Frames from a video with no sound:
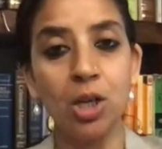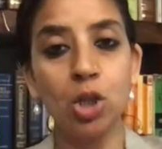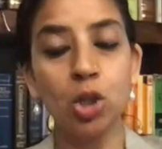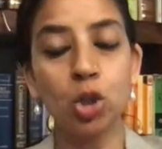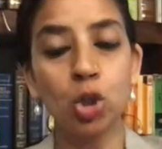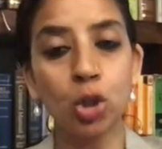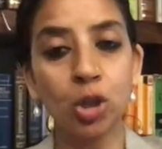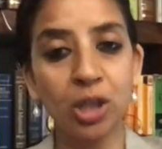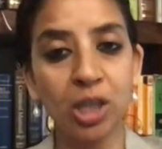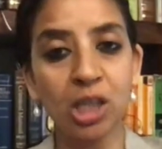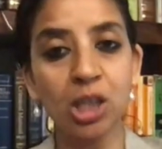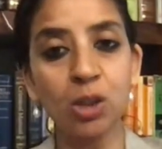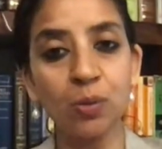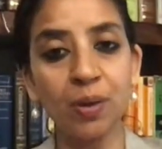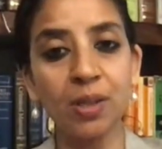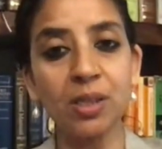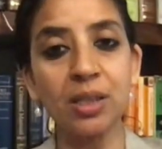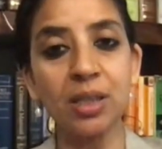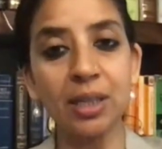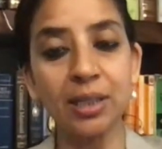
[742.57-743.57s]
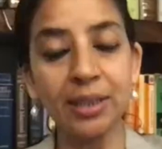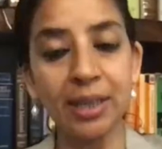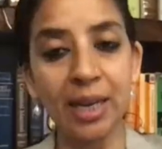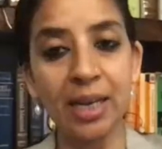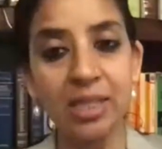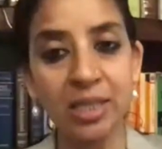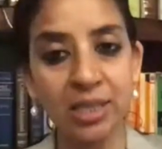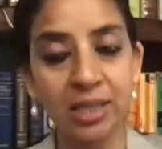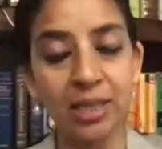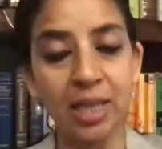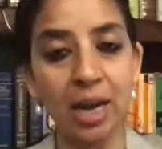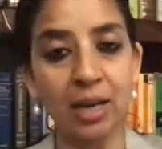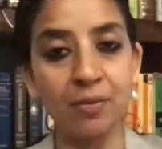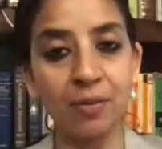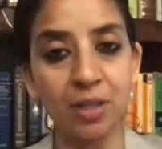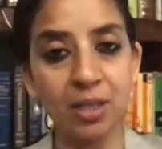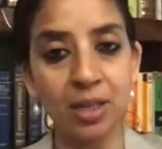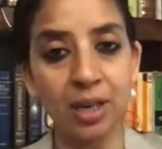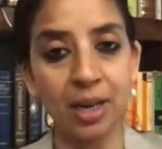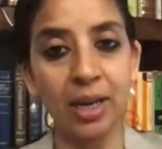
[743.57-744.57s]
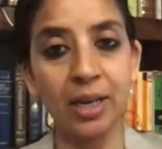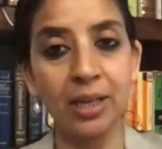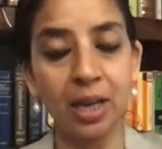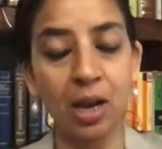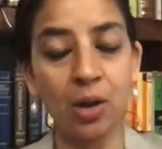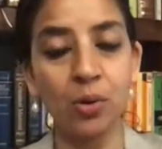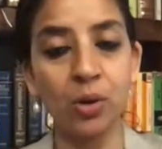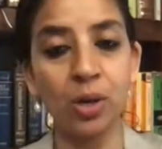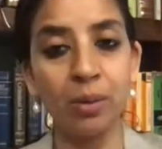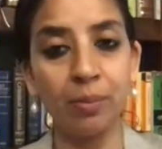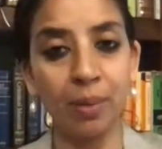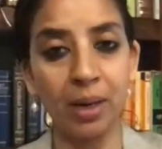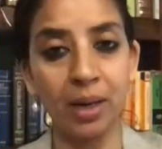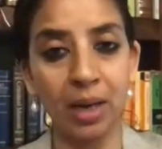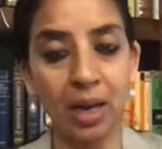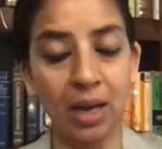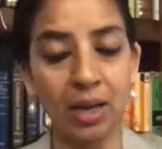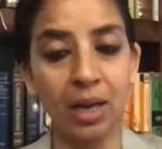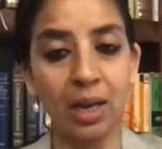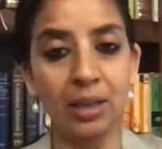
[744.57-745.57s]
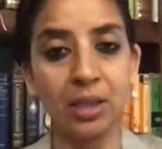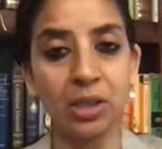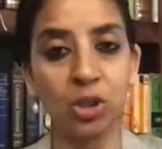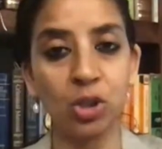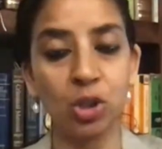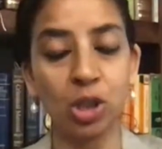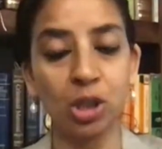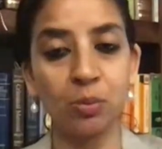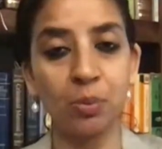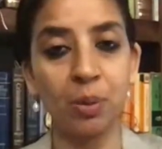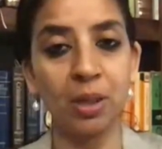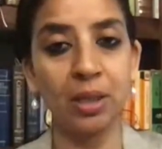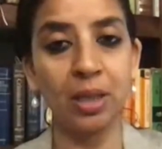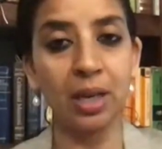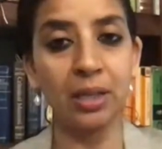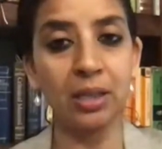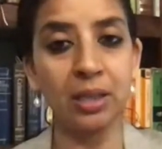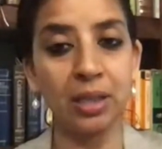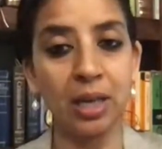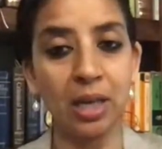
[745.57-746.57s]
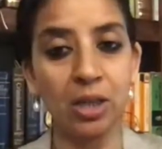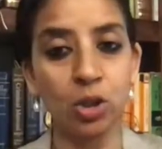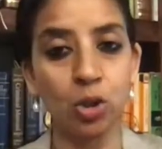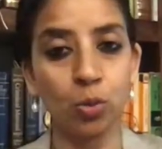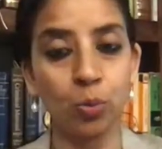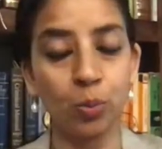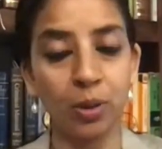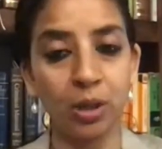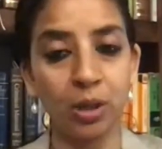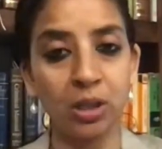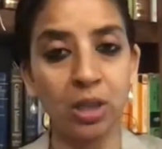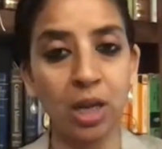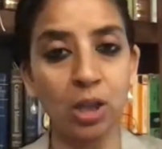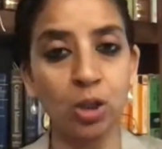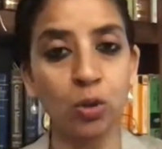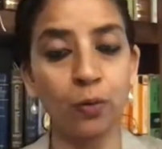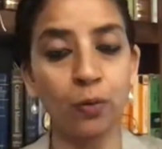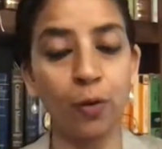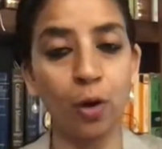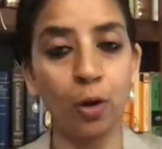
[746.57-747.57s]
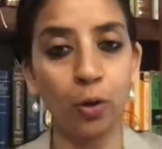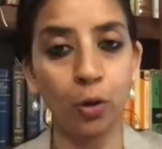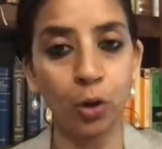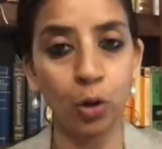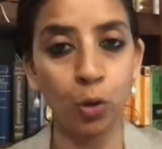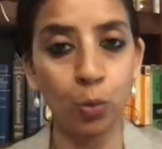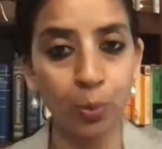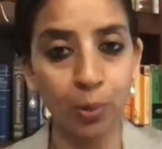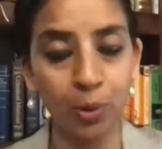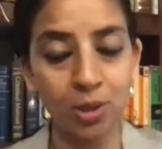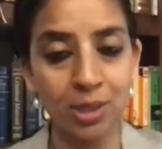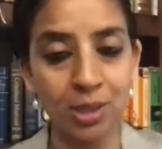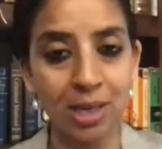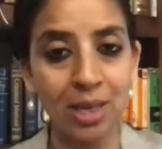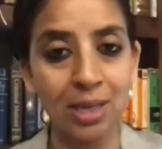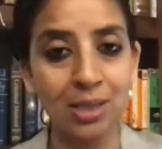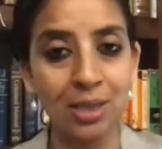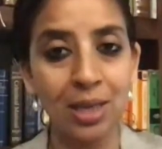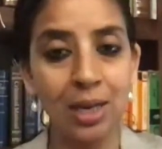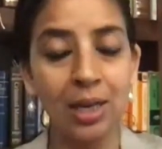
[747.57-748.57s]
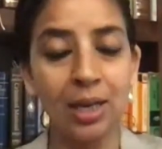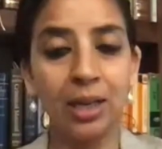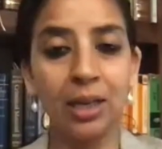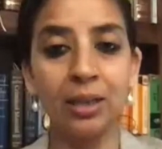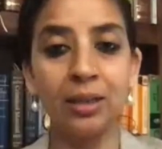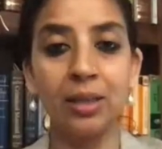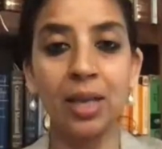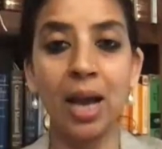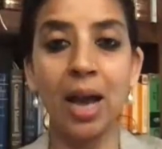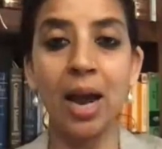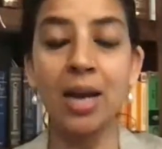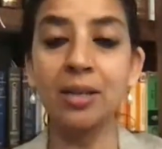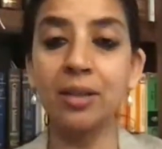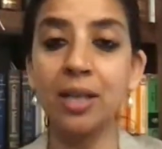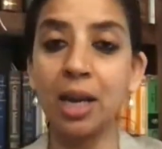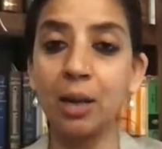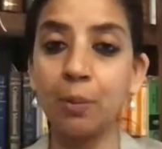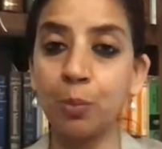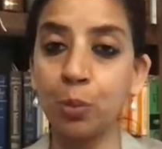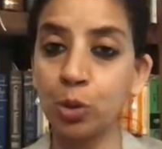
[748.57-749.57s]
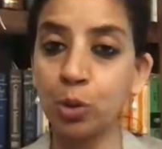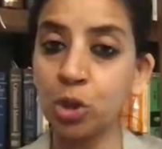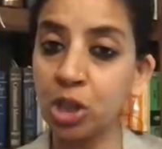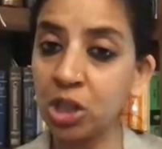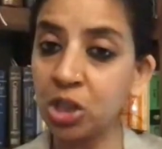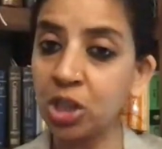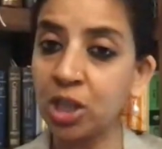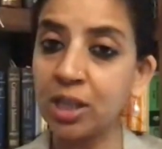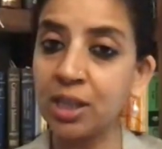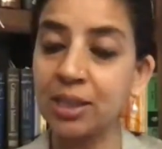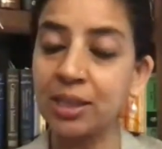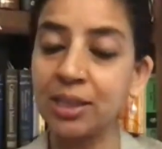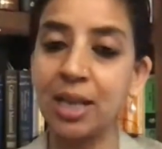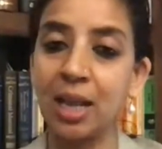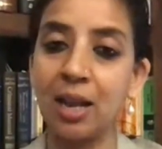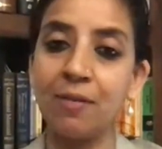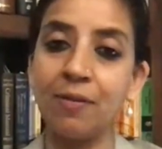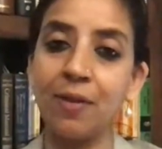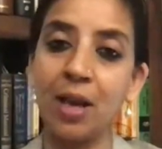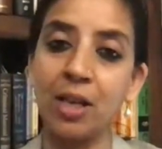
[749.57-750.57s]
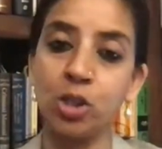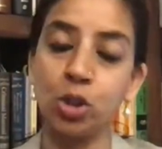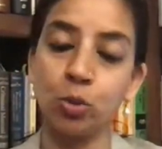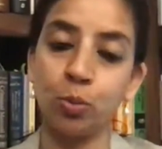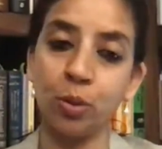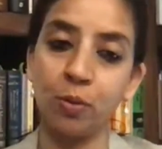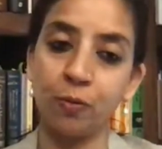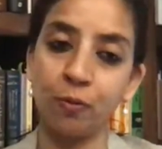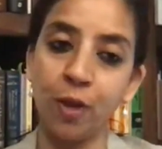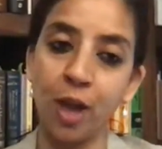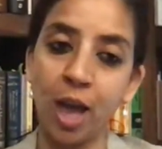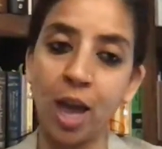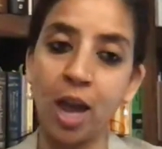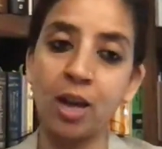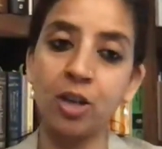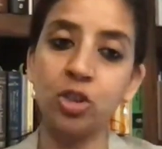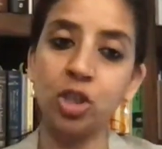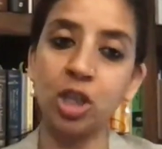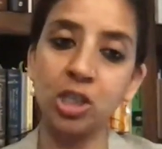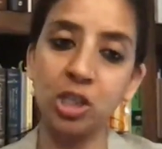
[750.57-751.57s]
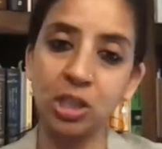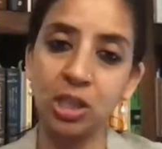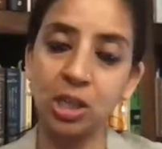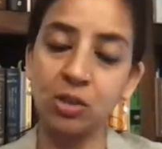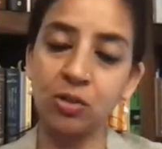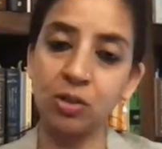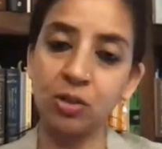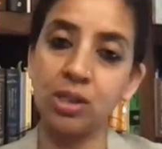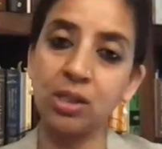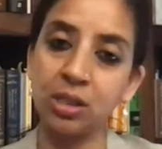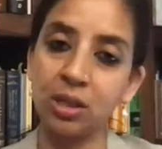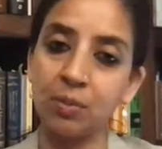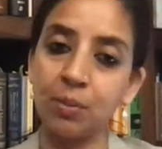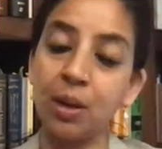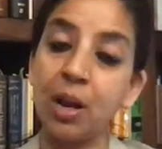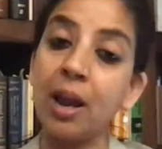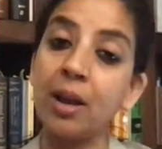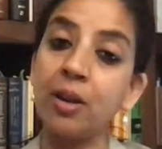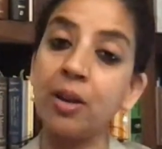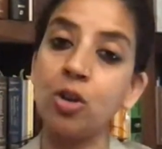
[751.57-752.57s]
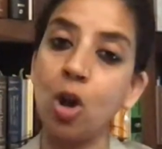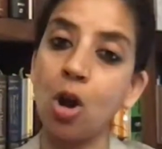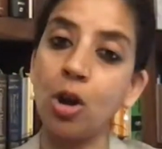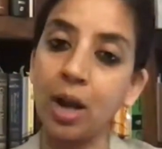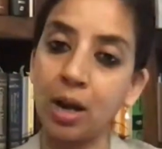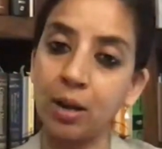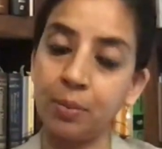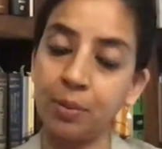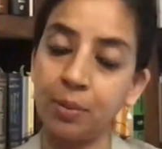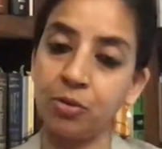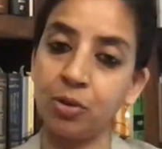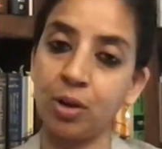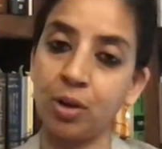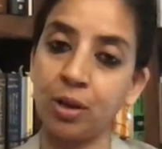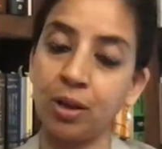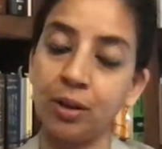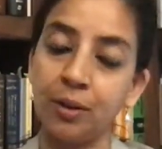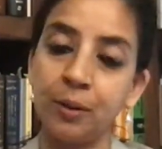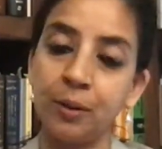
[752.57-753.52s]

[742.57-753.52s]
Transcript: So this was the test that was laid down in Maneka Gandhi's judgment, that it has to follow due process, in that procedure itself has to be fair, just, and reasonable, and non-arbitrary.